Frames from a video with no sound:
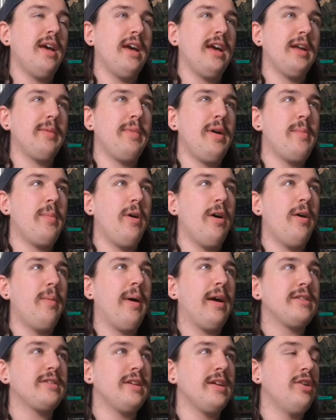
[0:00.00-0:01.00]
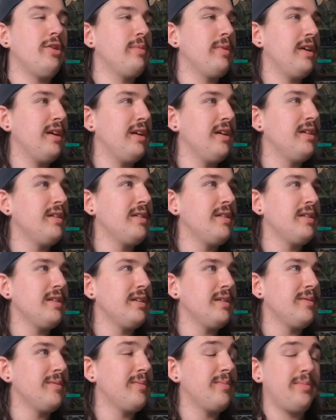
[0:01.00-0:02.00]
and my mom actually helped me
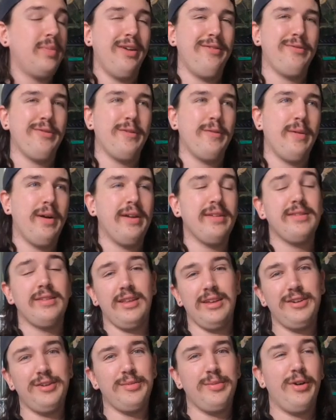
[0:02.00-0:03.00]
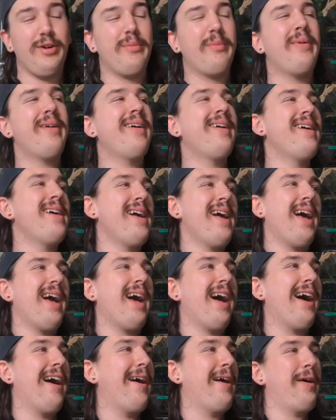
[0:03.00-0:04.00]
pay for the rest. Thank you, Mom.
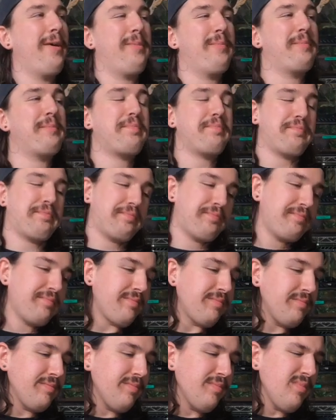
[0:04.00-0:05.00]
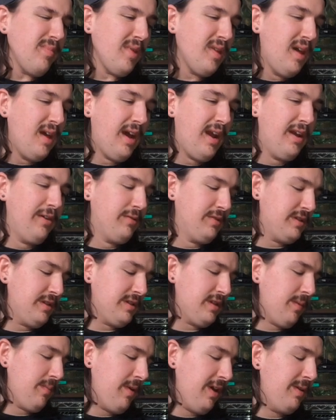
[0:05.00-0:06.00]
And it was
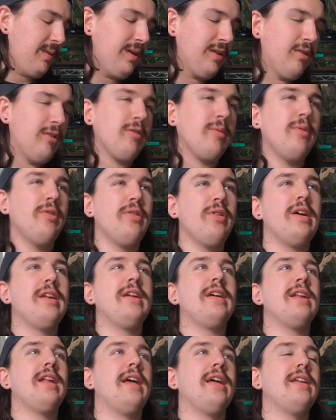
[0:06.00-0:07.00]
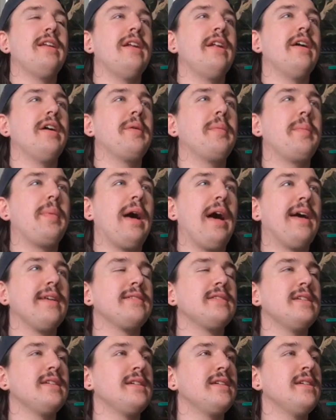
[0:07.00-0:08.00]
just a baby normal, and it ended up
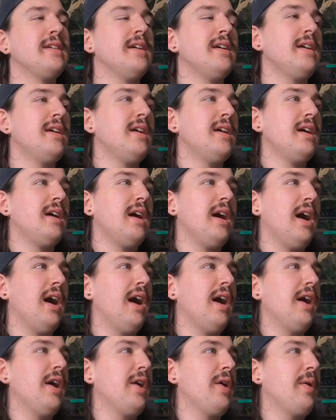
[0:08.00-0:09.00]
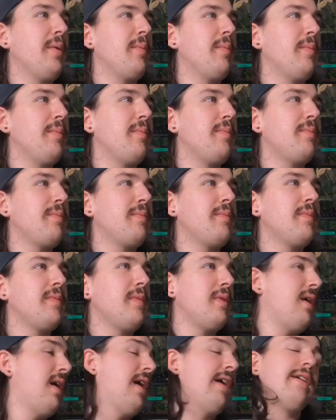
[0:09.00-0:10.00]
passing. I
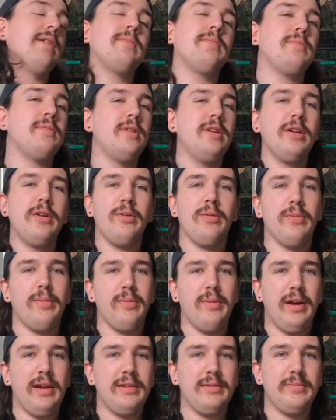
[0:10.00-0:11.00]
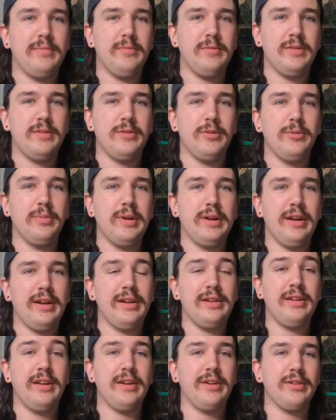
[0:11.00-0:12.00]
was stupid. I
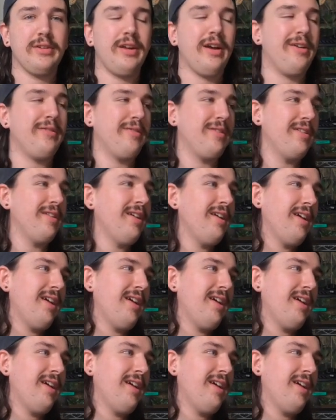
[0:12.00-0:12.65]
didn't take good care of it.